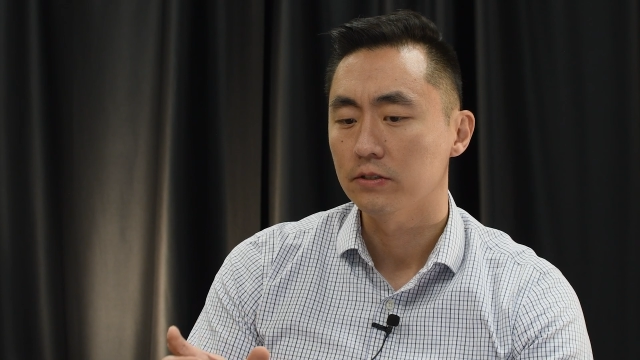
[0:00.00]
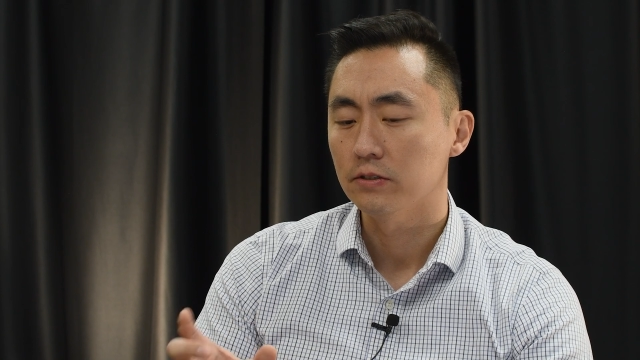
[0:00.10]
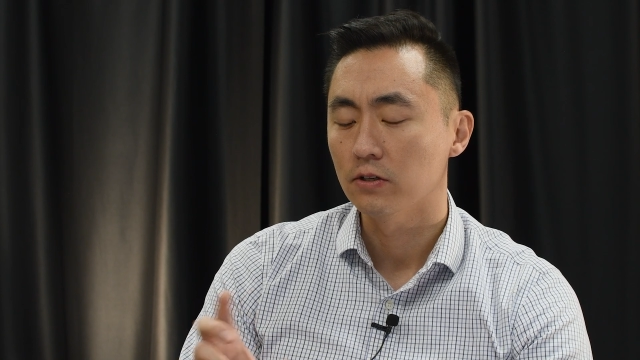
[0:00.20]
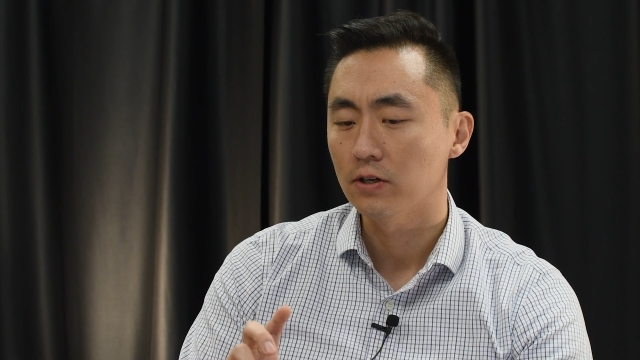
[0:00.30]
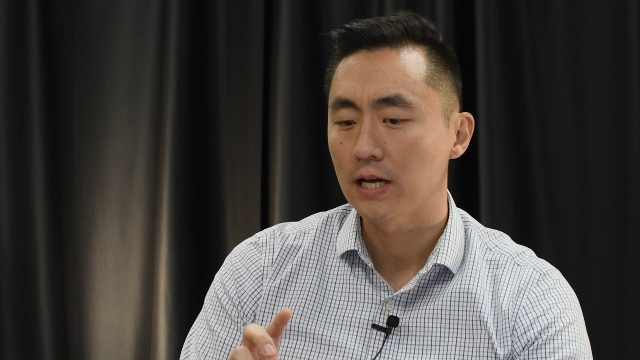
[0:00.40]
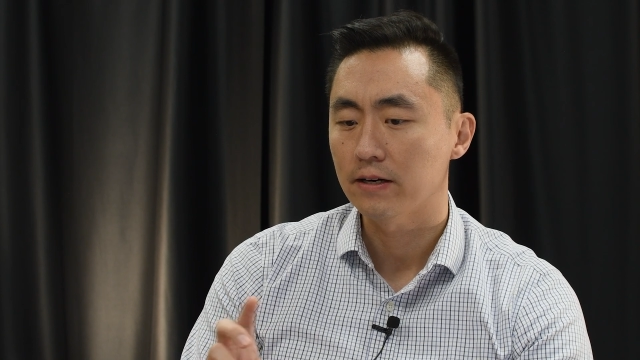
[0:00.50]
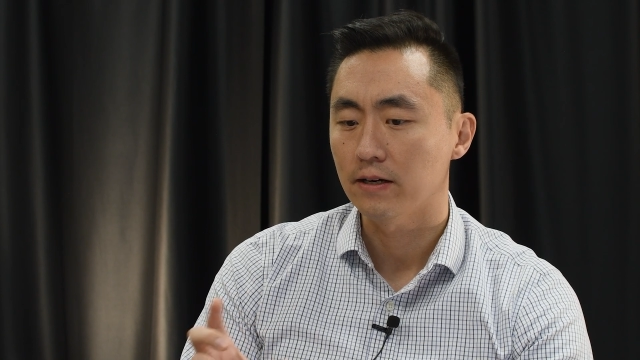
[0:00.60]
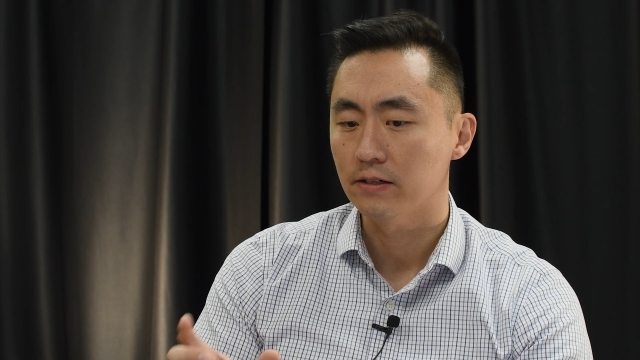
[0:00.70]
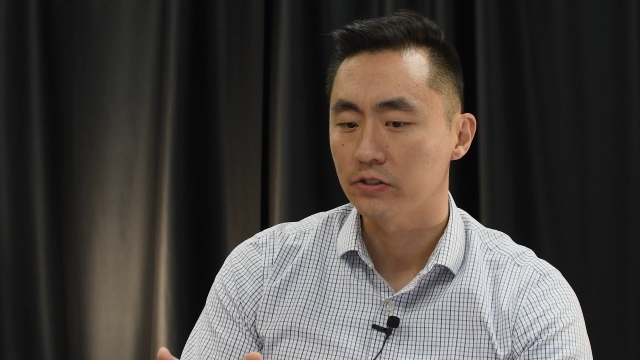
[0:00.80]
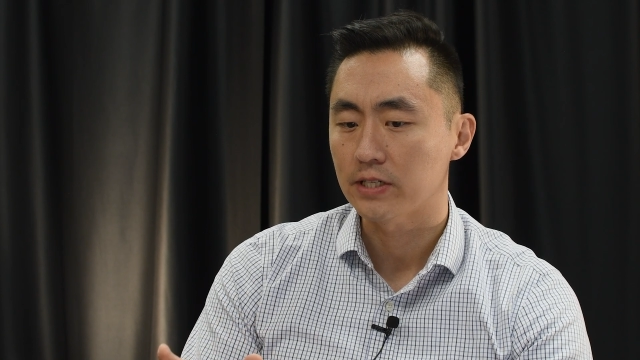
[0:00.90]
learn how
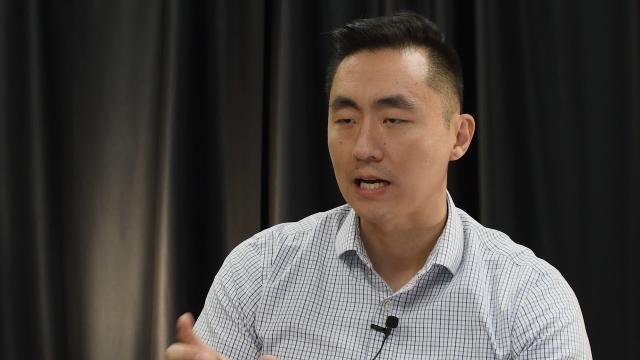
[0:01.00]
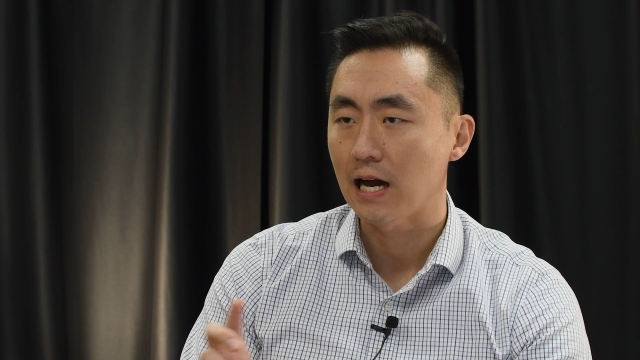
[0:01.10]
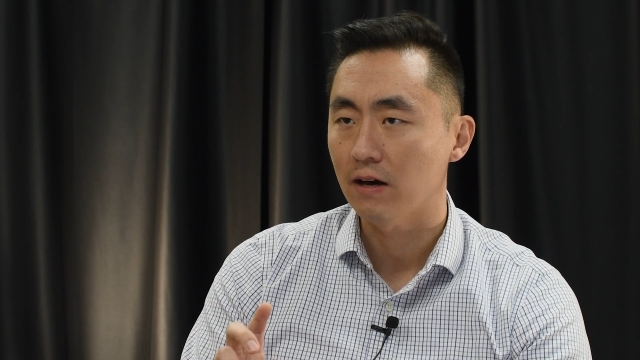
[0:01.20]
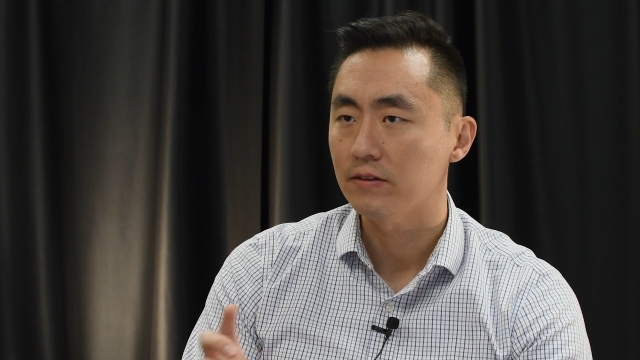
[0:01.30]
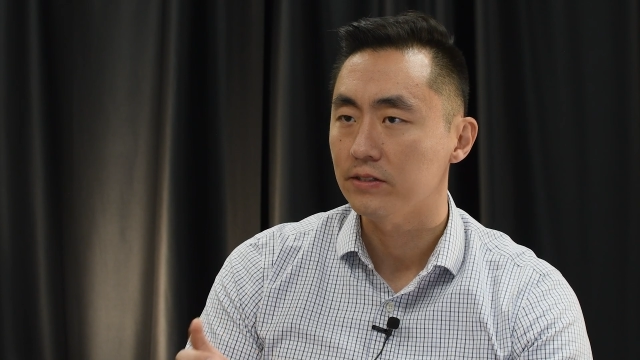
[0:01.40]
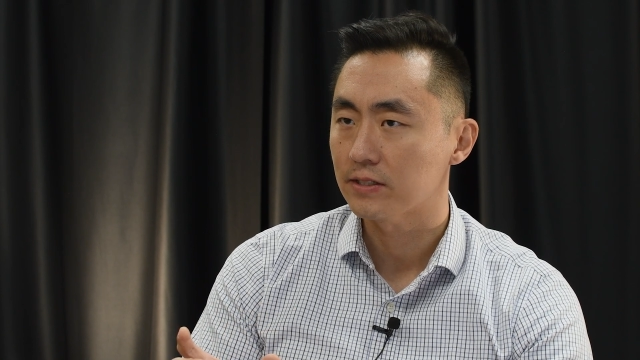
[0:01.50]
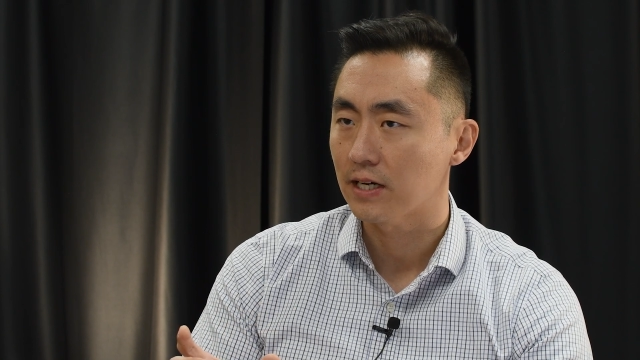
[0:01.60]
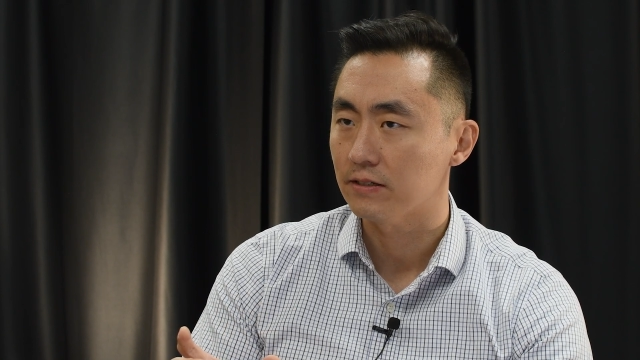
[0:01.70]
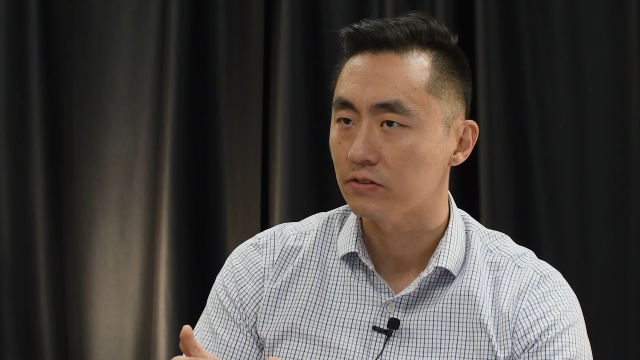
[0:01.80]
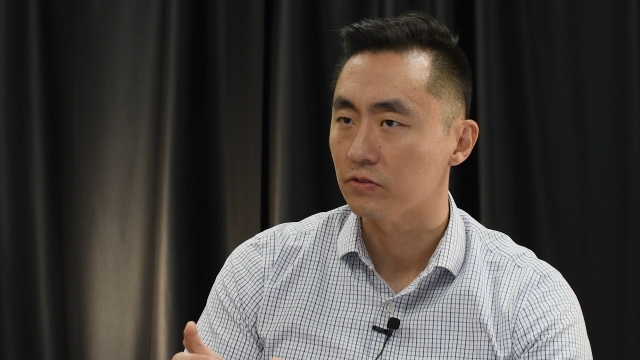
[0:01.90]
to understand how these
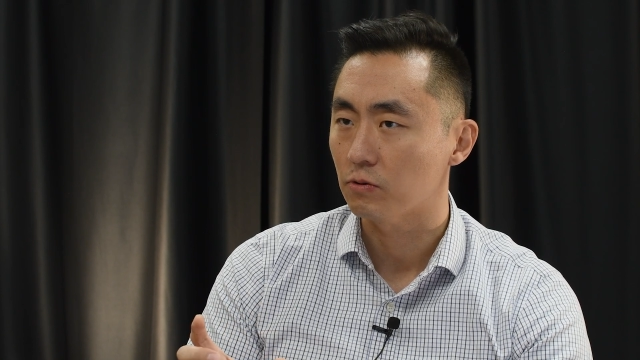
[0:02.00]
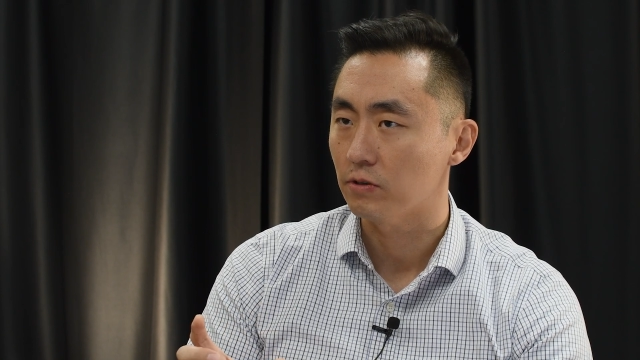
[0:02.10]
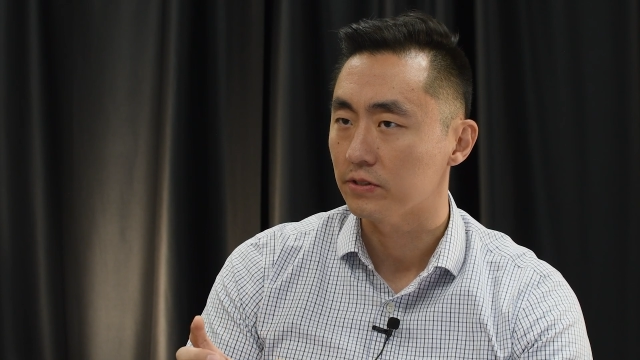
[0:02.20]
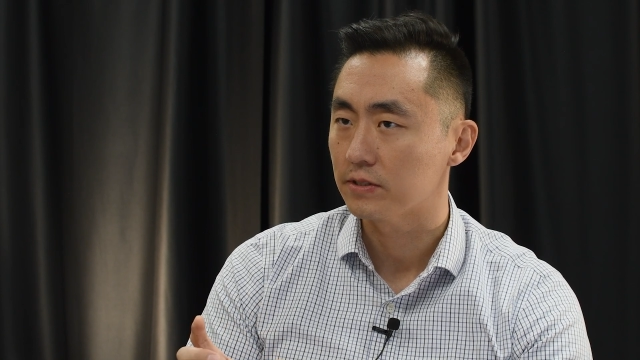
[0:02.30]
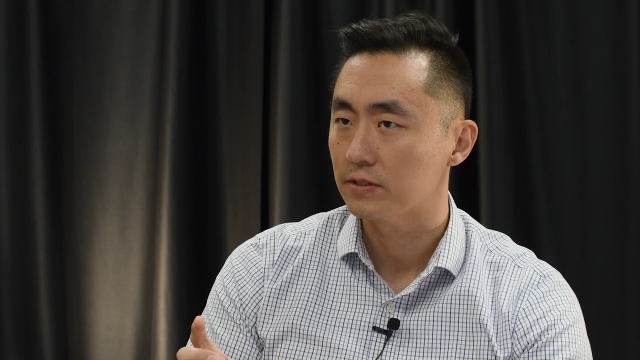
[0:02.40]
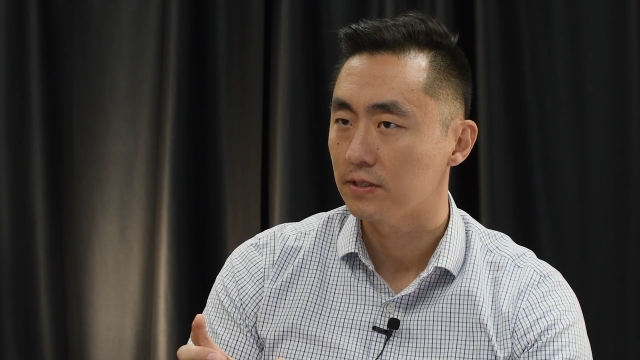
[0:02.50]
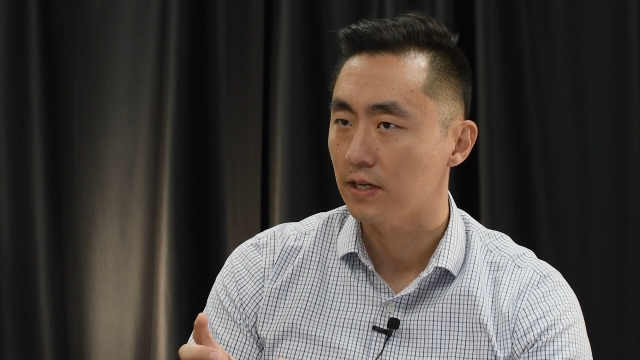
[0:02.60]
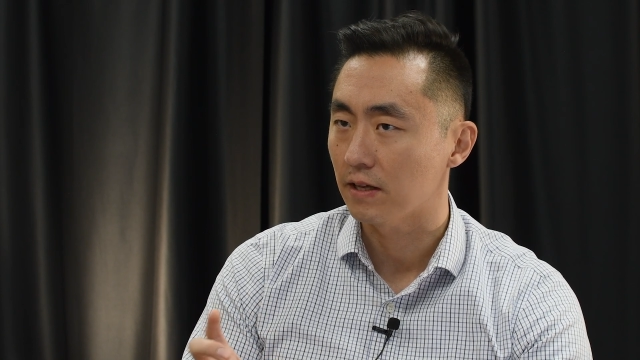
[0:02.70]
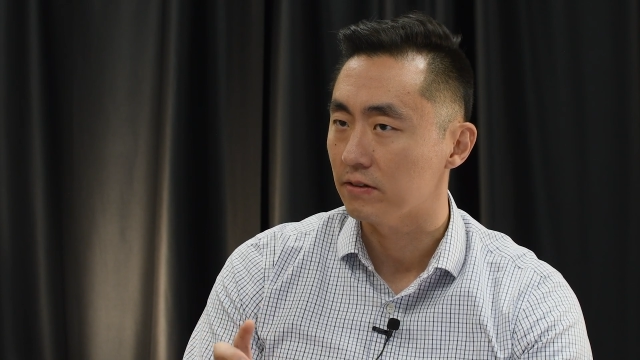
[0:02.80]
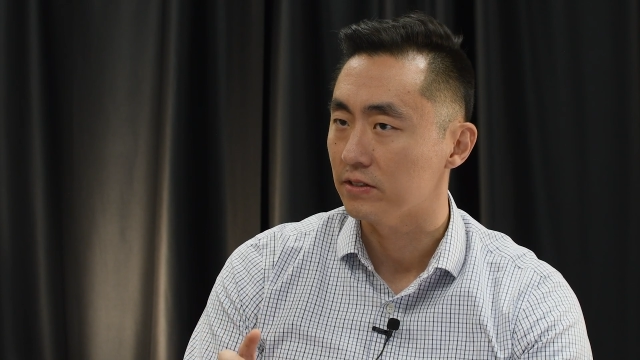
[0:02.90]
kinds of stories
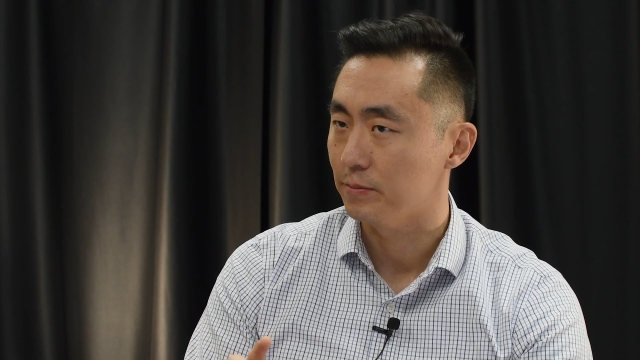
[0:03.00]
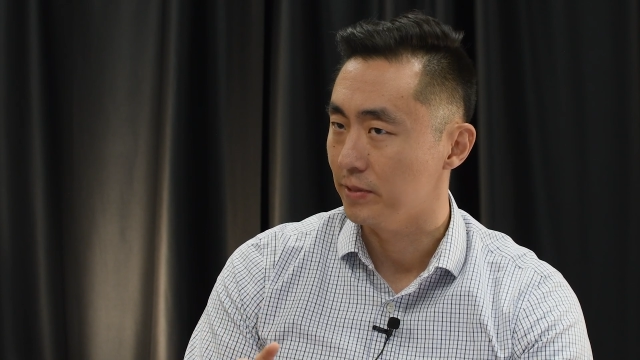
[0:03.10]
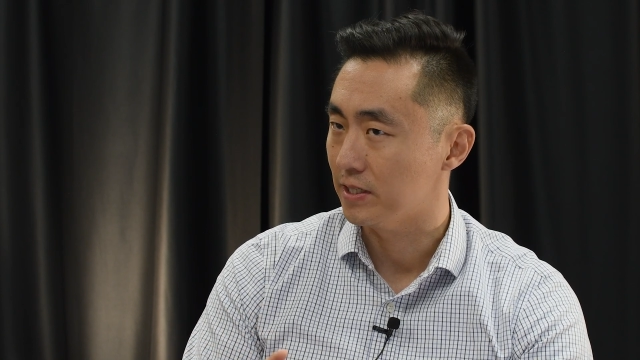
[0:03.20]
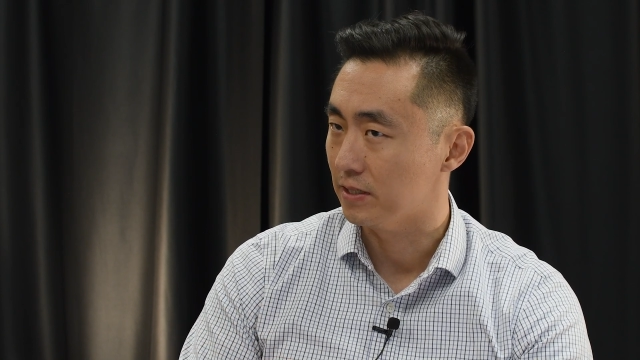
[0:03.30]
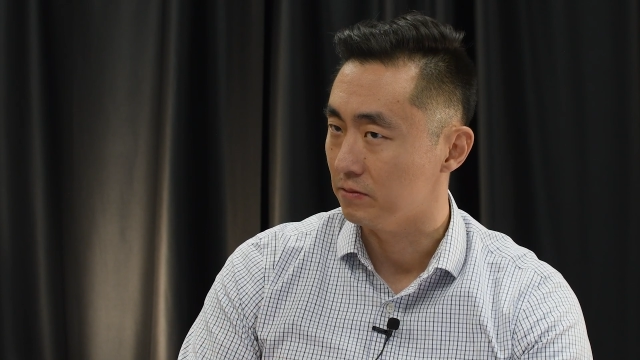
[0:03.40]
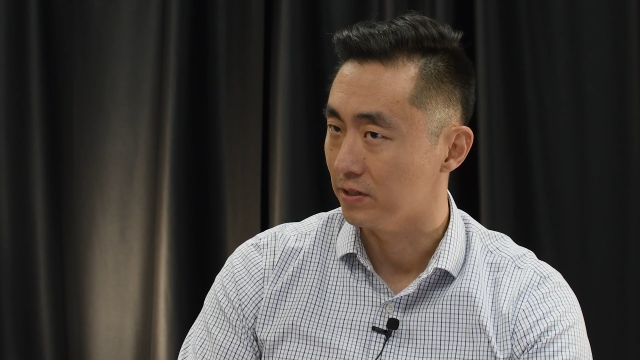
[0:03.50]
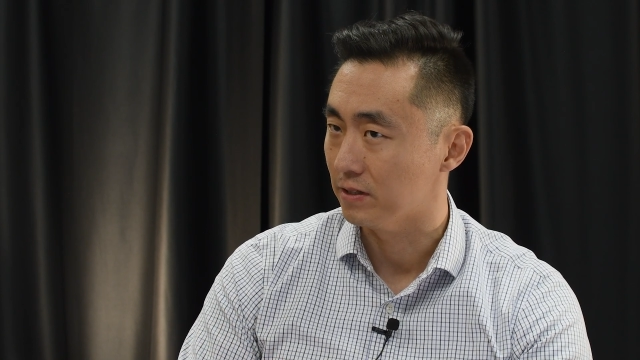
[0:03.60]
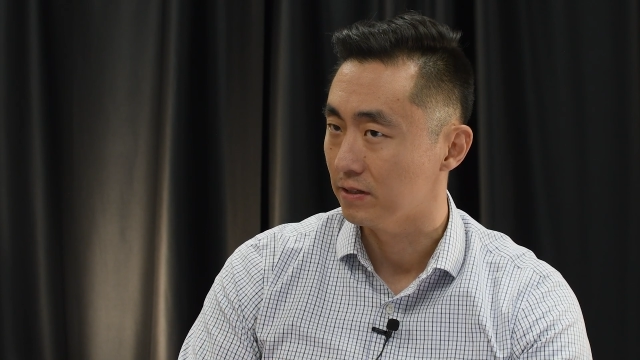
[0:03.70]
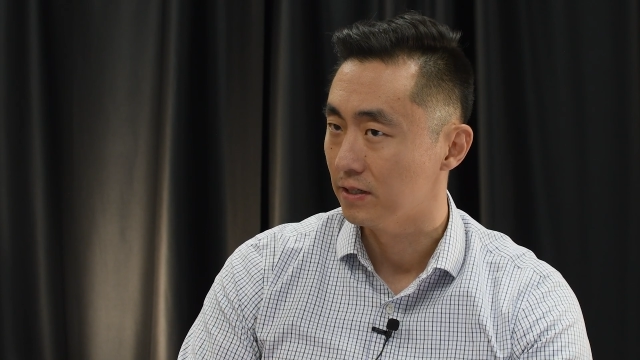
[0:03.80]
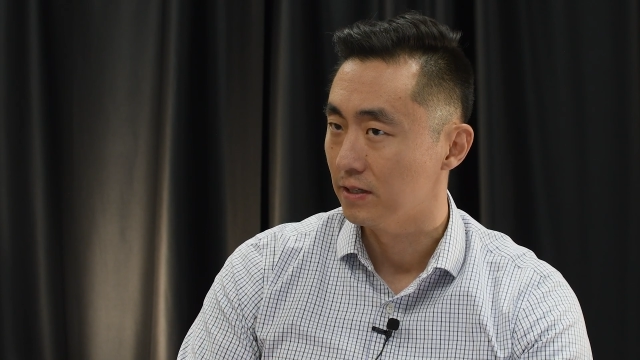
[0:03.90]
got there to begin with.